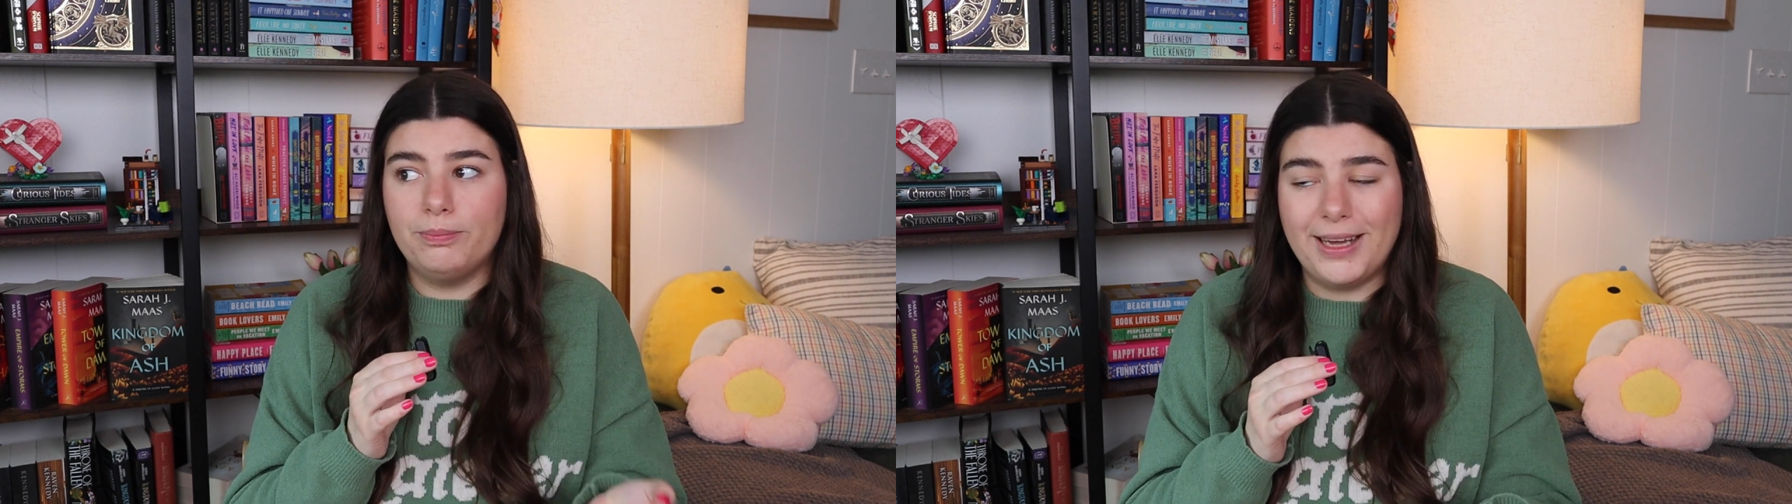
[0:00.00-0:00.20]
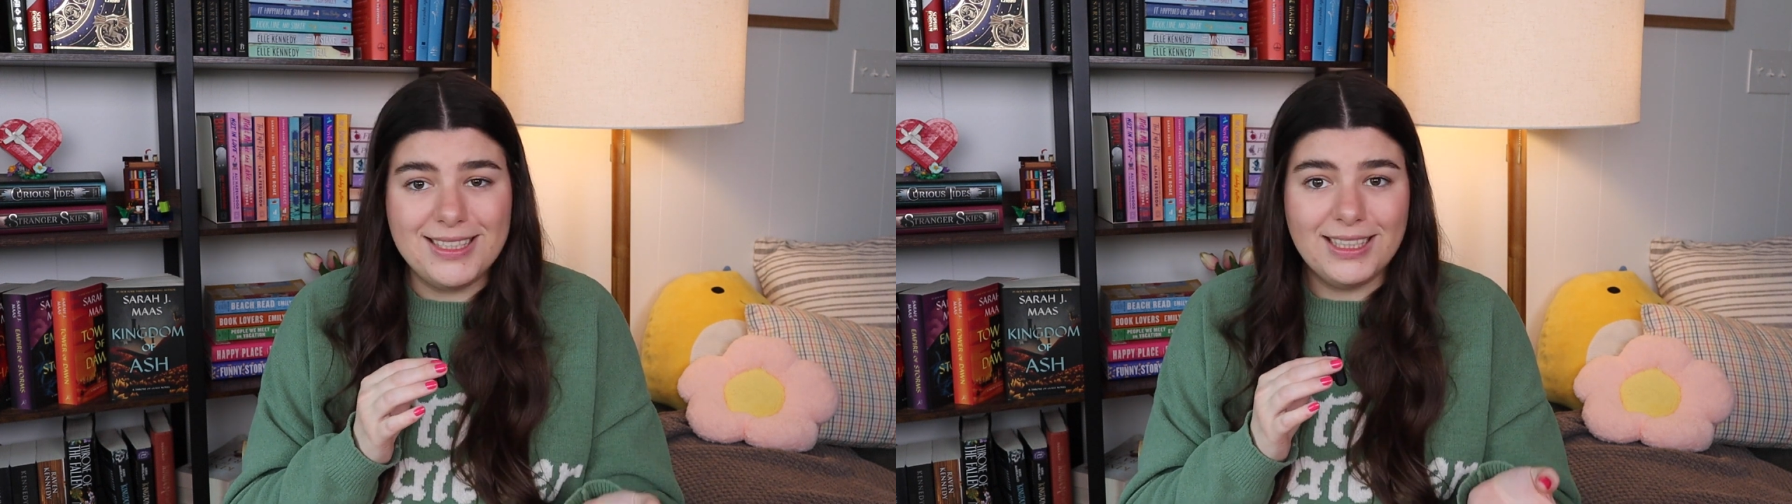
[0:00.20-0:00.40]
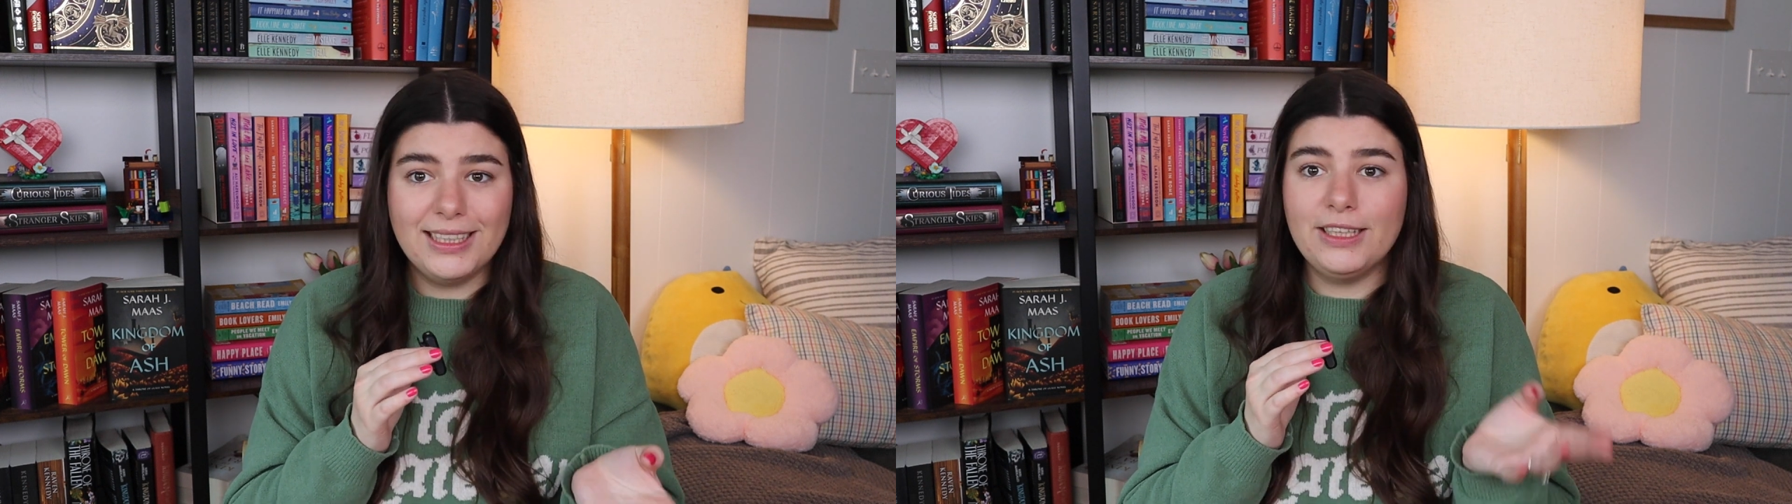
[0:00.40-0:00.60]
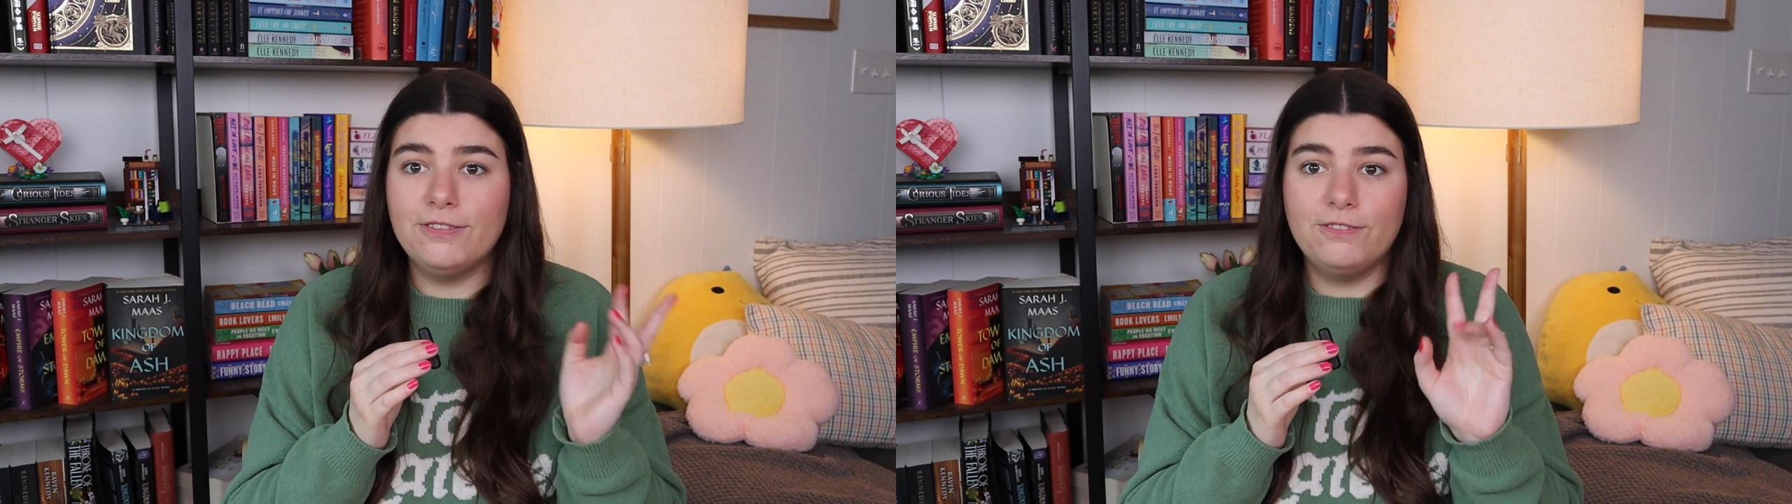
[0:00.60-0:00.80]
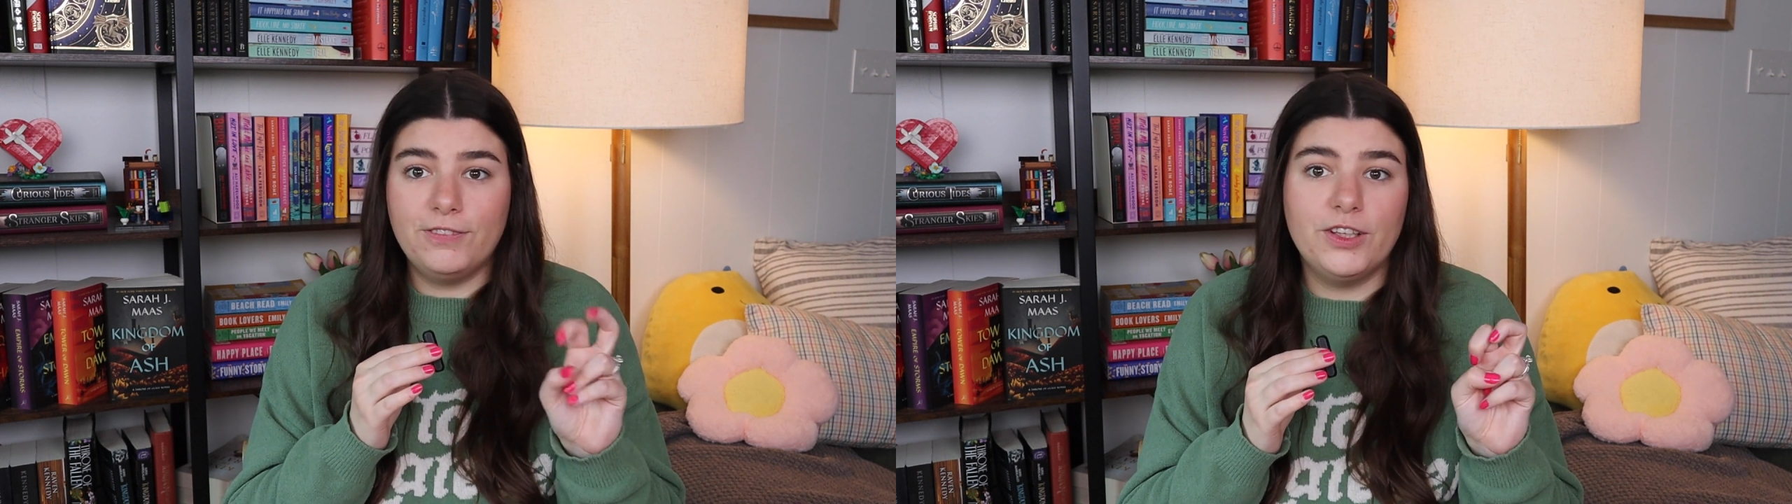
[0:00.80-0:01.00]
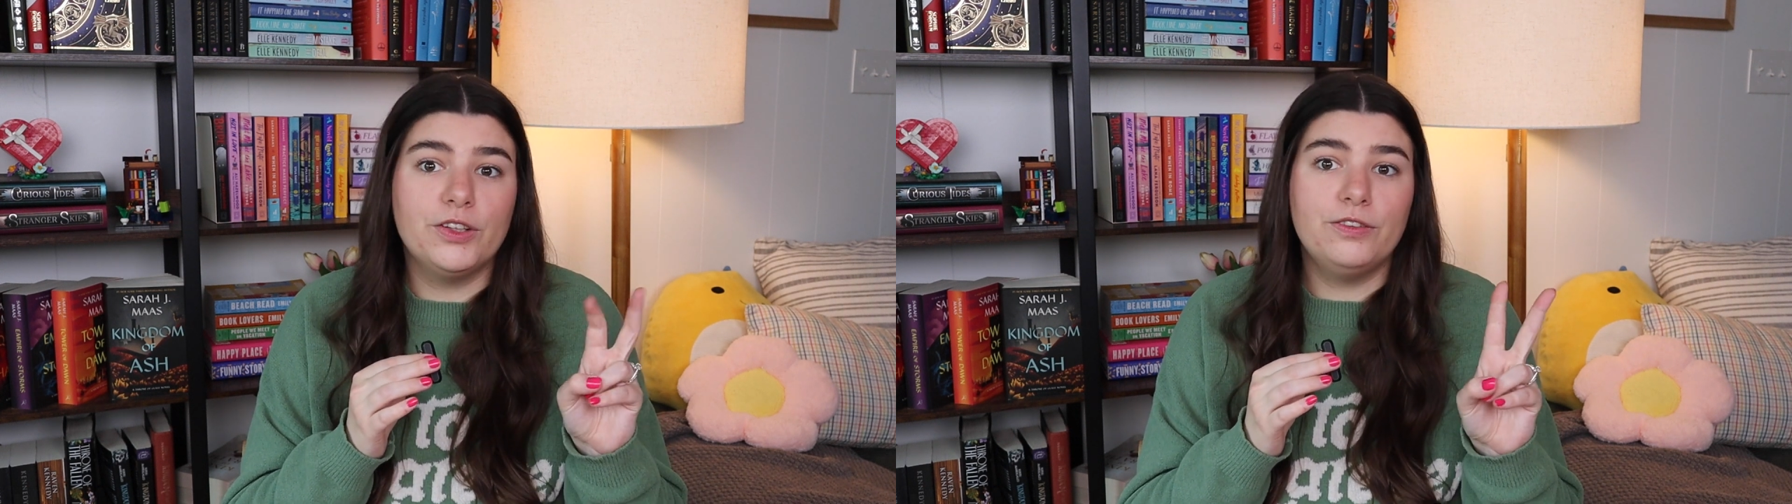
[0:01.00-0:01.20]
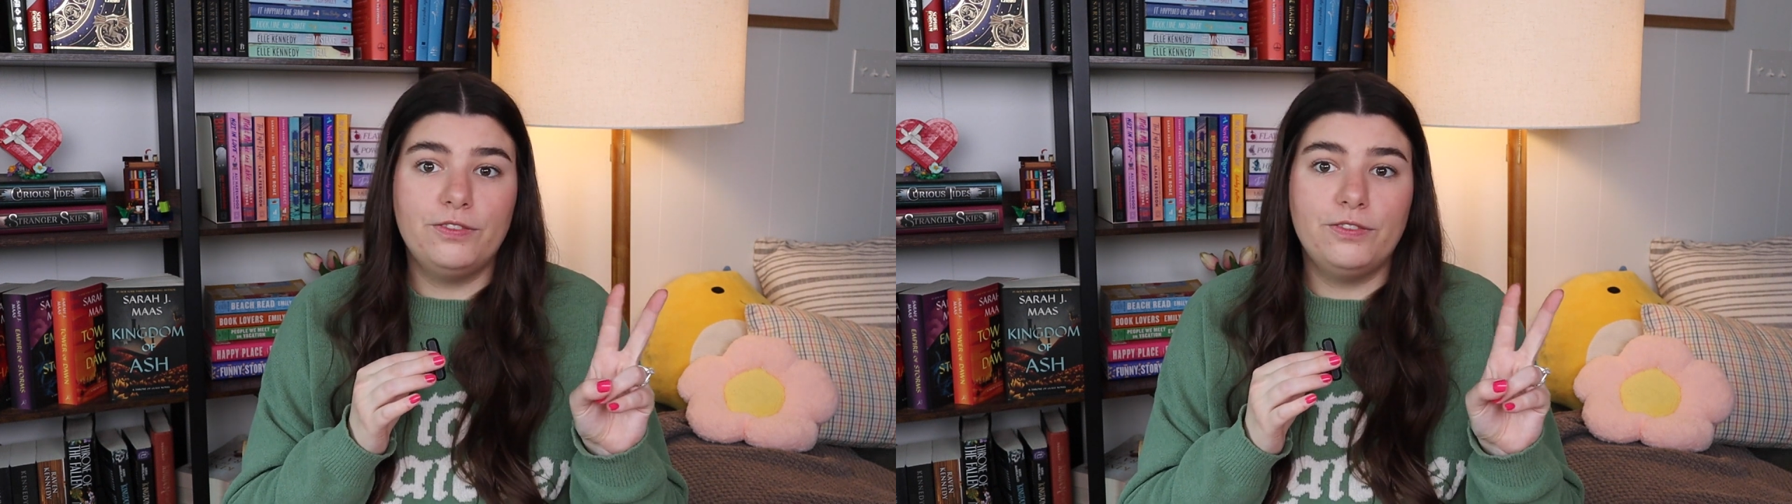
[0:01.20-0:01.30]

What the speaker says: basically feel